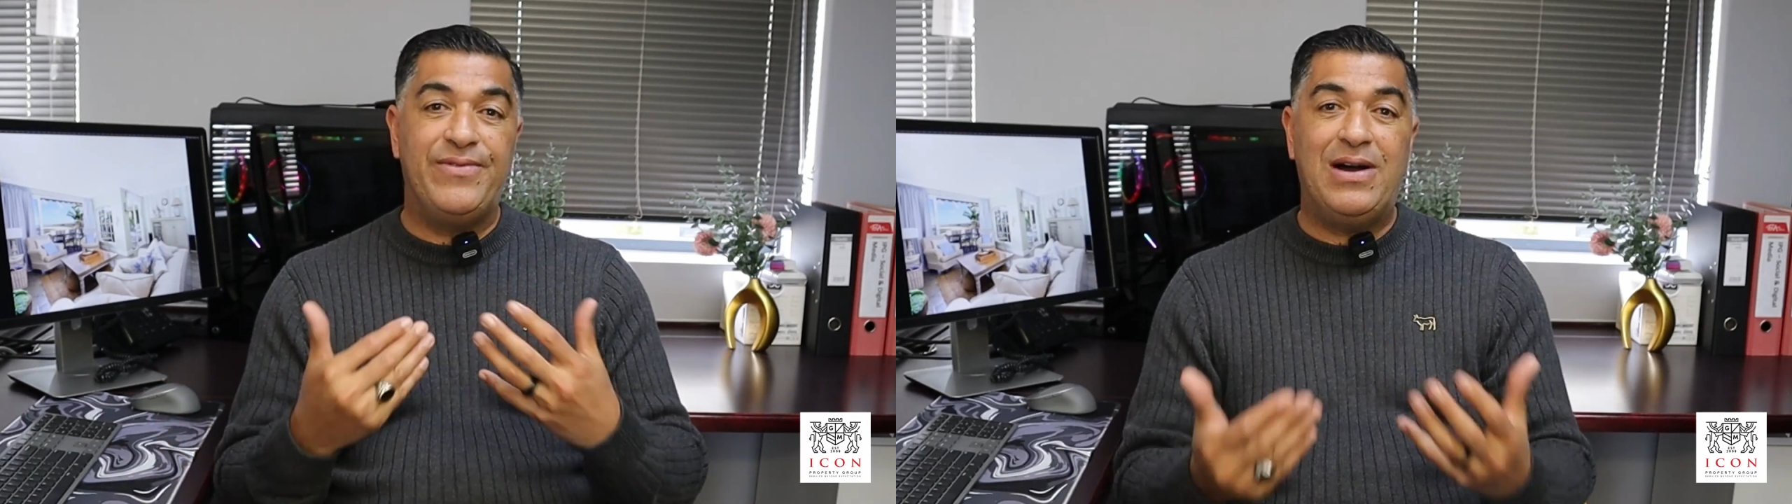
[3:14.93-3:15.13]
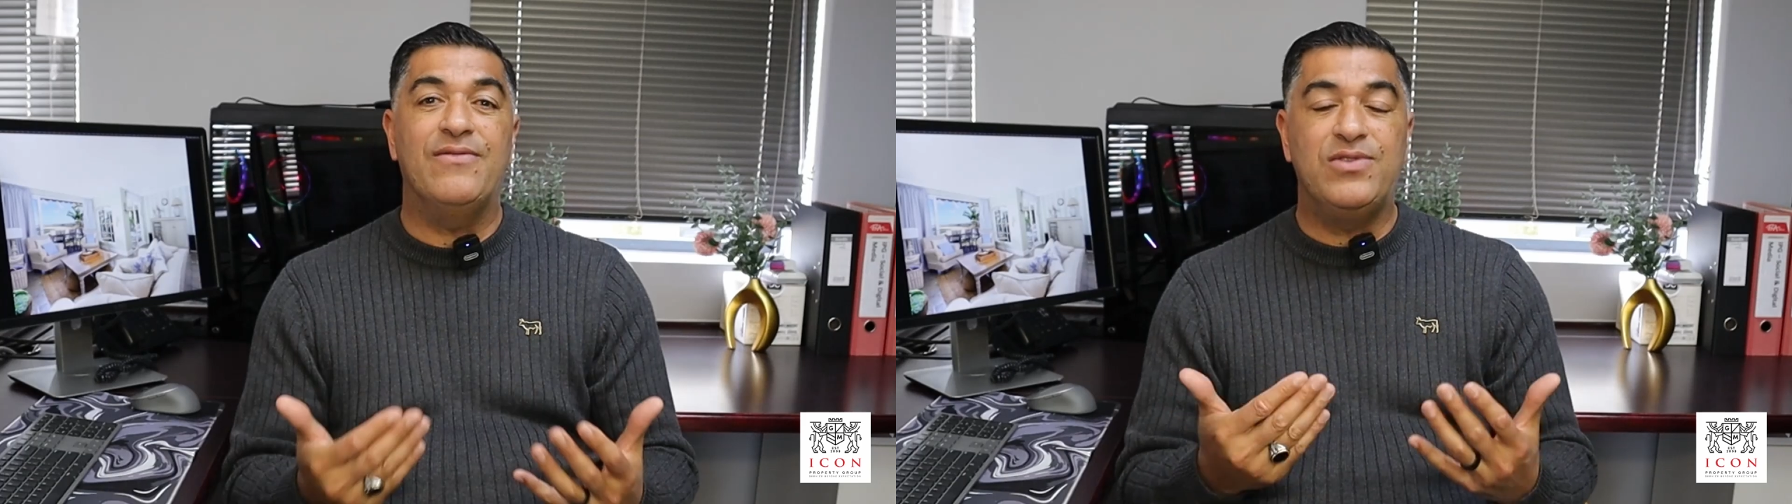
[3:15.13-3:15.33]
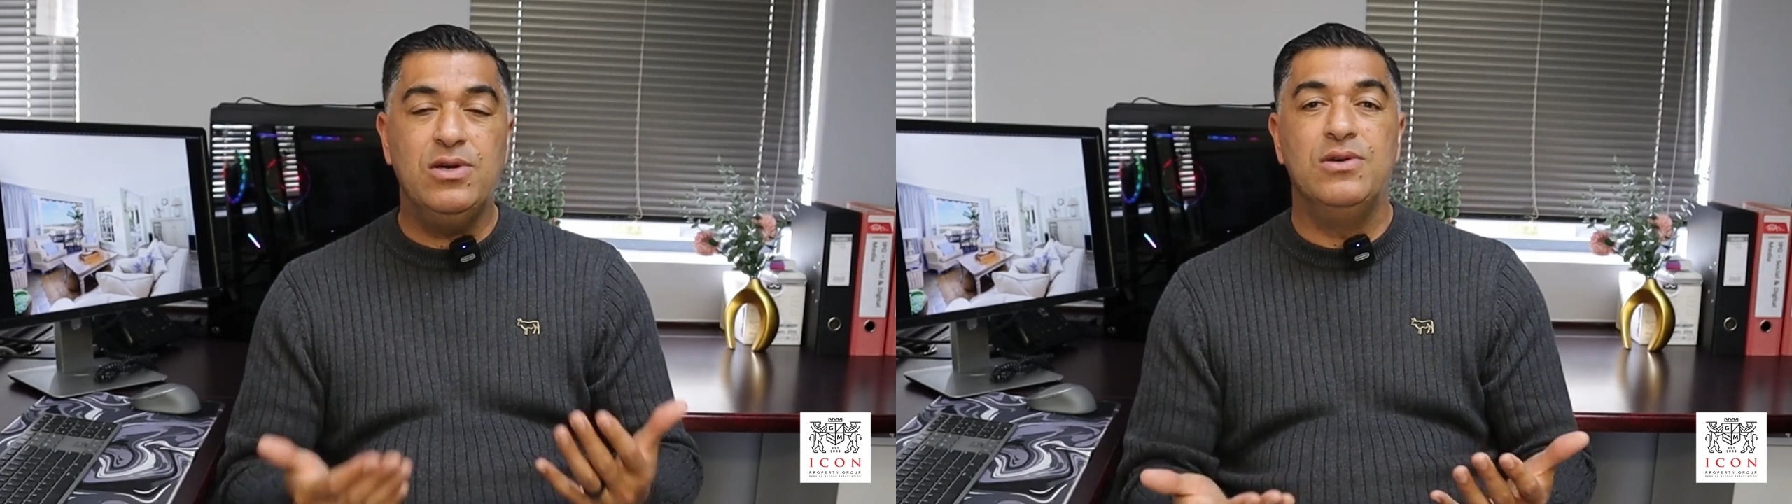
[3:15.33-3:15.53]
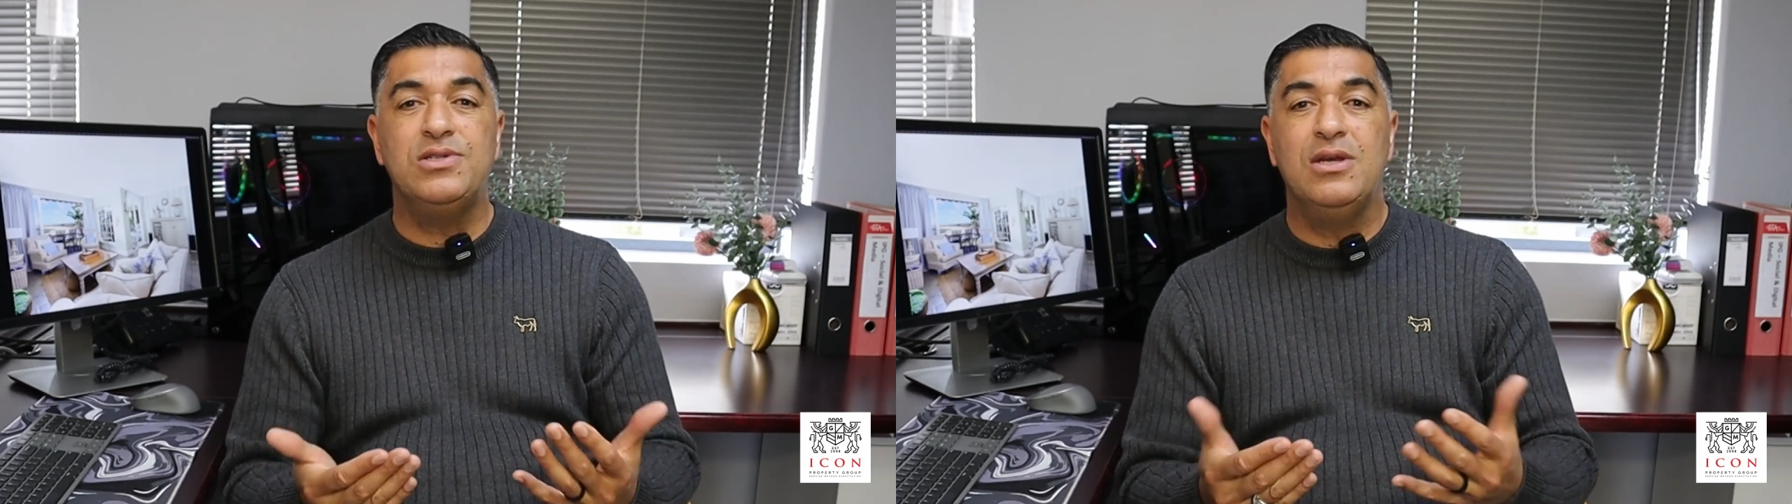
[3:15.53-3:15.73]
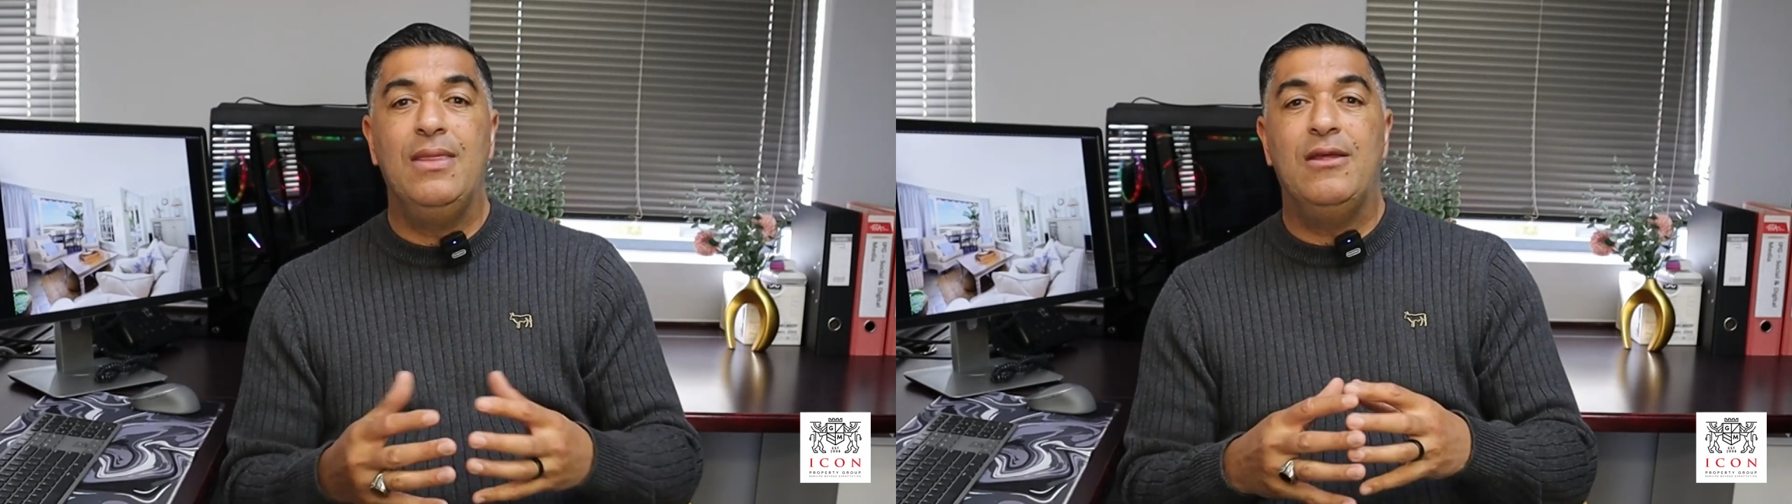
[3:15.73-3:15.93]
after
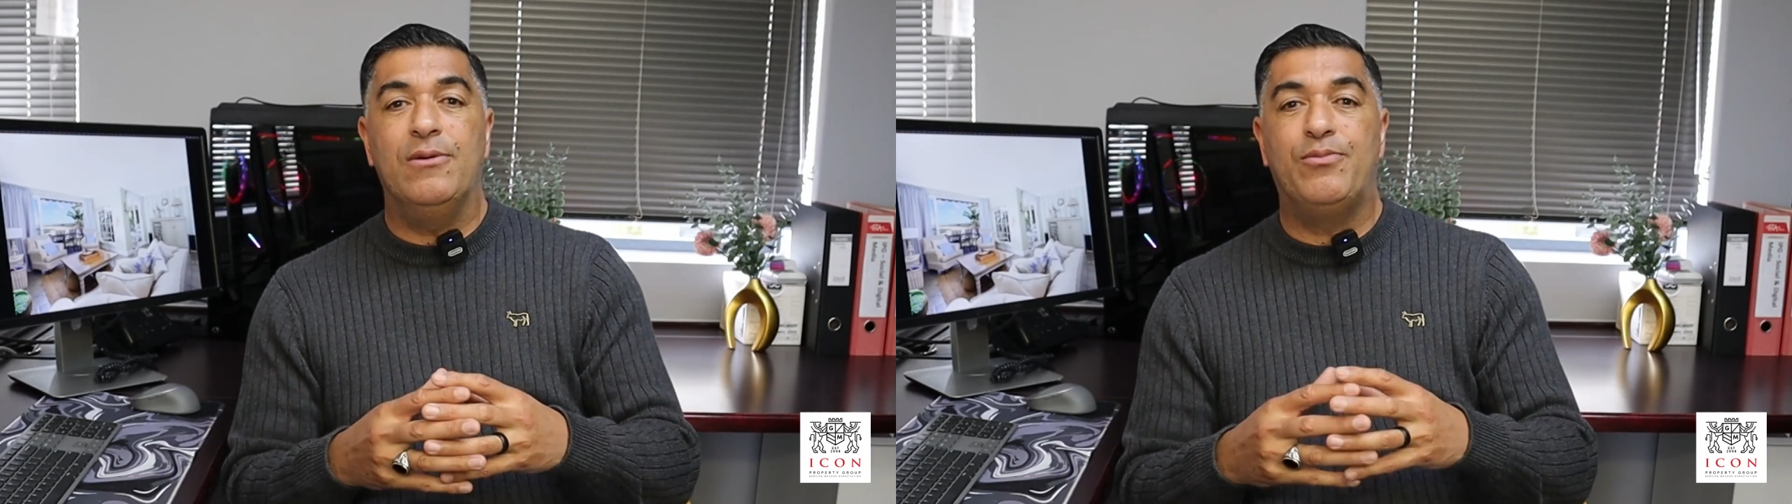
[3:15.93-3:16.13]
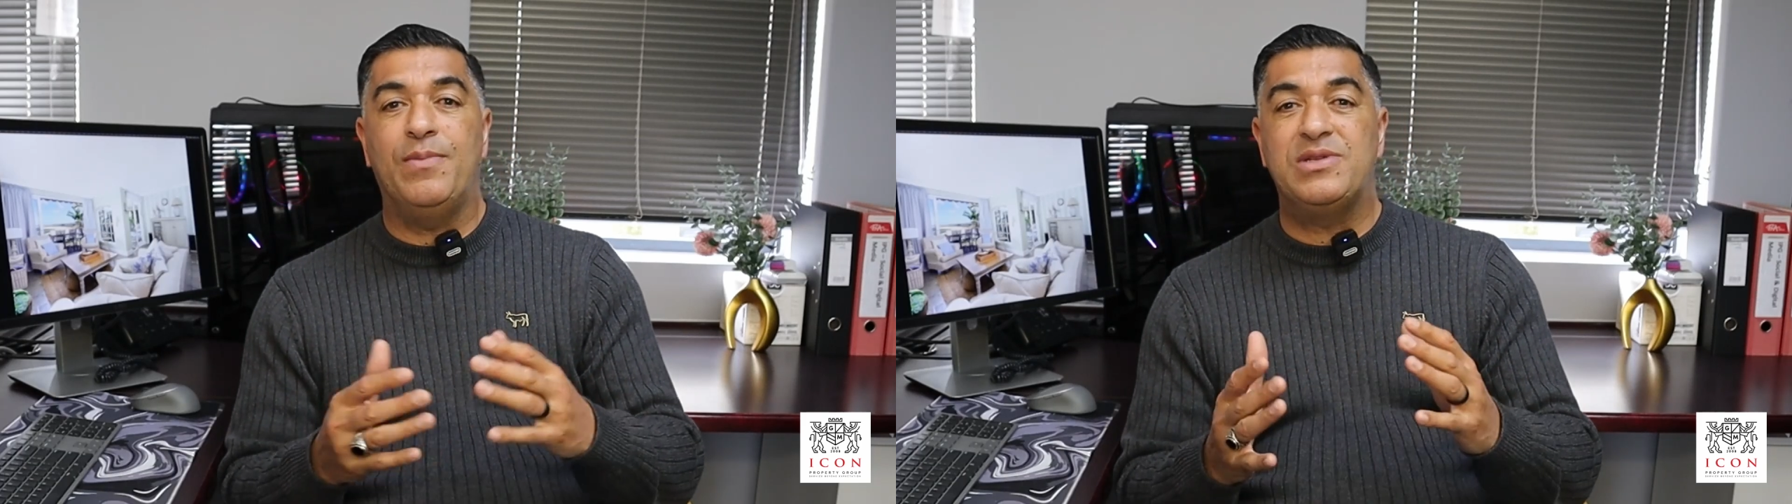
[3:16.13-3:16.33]
5 years,